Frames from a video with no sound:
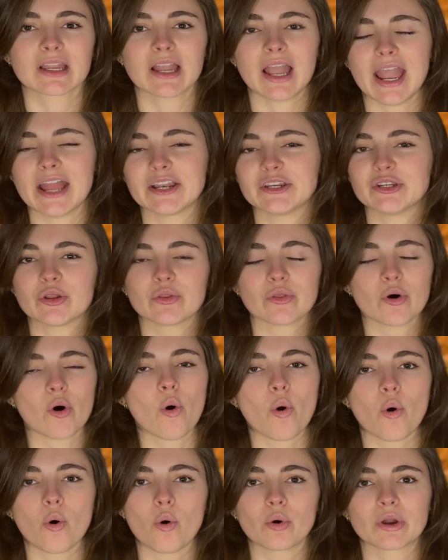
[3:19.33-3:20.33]
and, you know, the
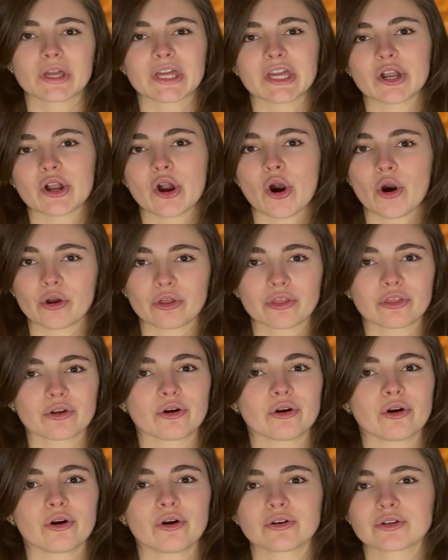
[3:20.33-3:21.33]
whole King
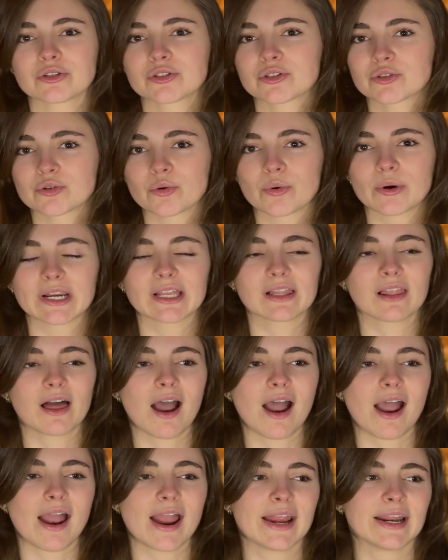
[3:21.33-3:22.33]
Arthur
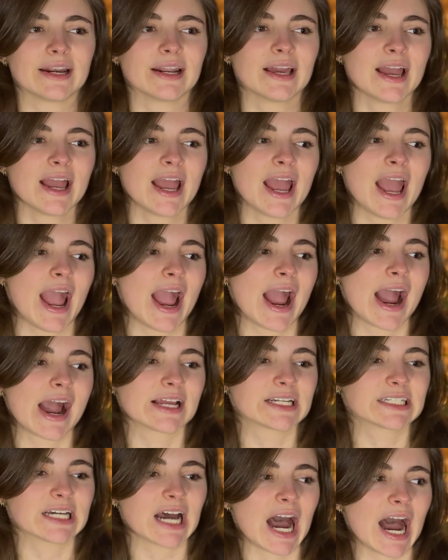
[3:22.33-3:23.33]
storyline.
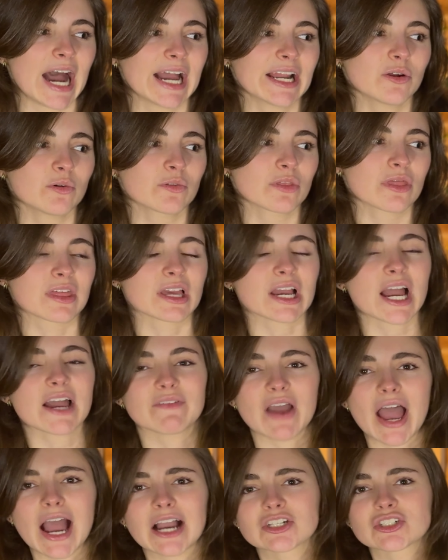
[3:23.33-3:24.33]
And I don't think I've
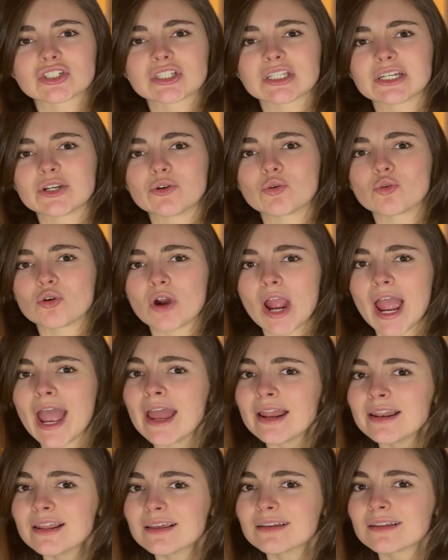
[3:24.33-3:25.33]
actually
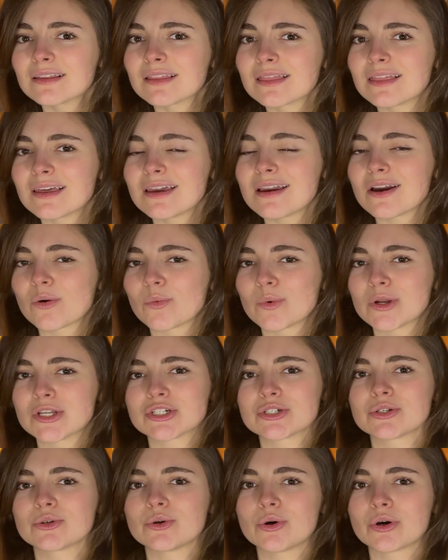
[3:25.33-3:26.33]
read the
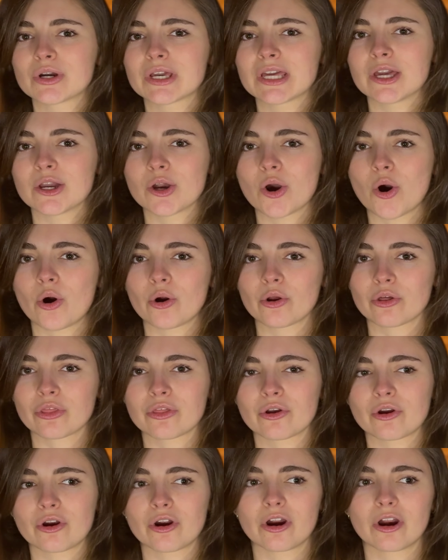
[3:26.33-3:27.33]
original King
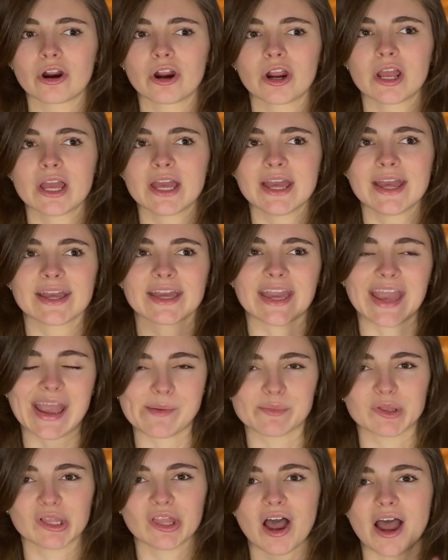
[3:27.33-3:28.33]
Arthur
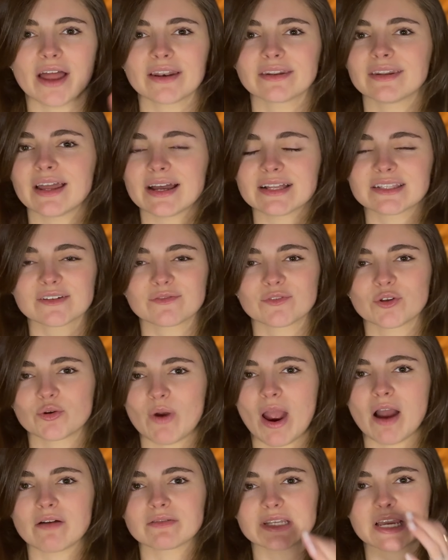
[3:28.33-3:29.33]
Camelot Knights of the
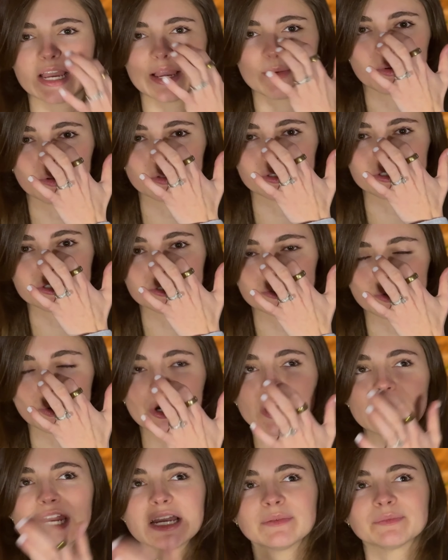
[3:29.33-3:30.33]
Round Table
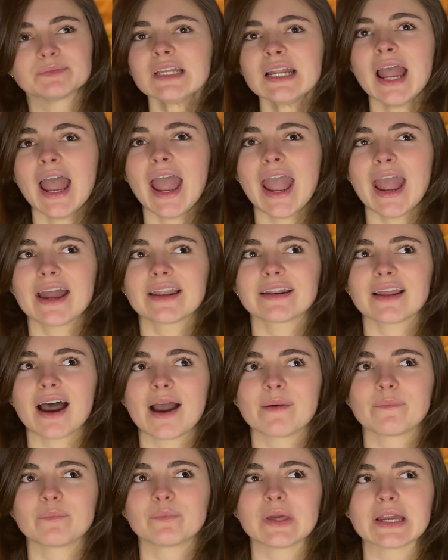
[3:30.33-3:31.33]
story. And
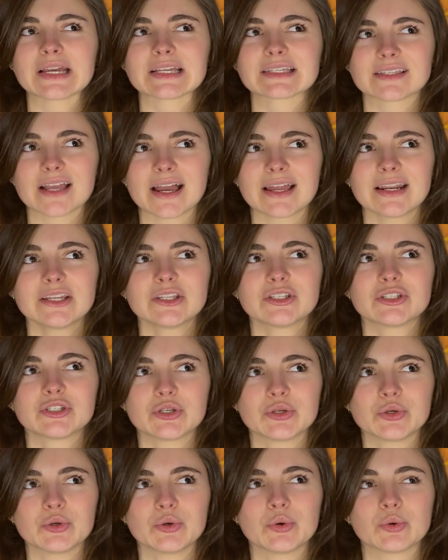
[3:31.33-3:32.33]
I'm excited
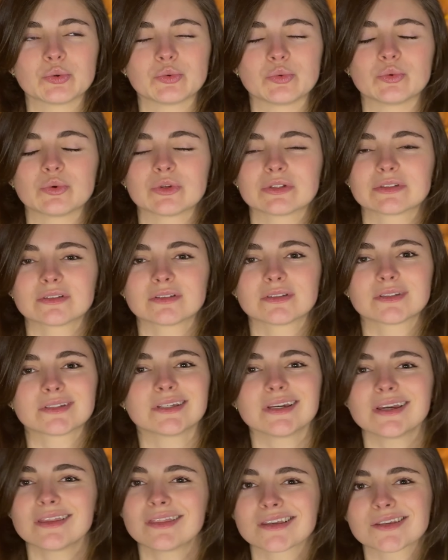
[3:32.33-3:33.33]
to
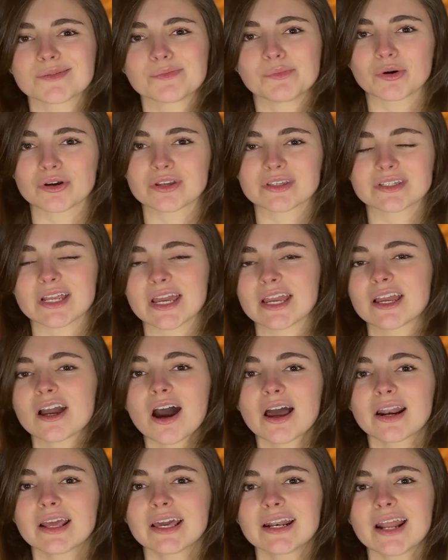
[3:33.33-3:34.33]
see this book's take
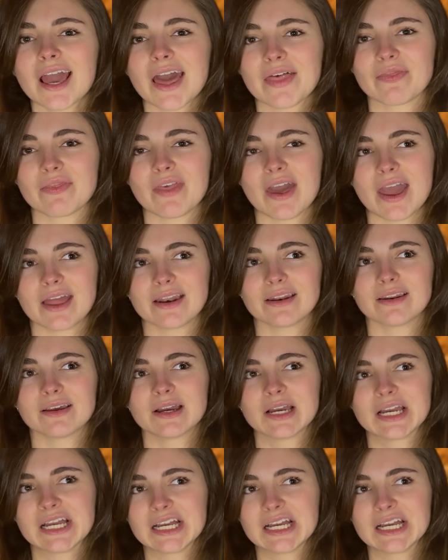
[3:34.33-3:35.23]
on it and then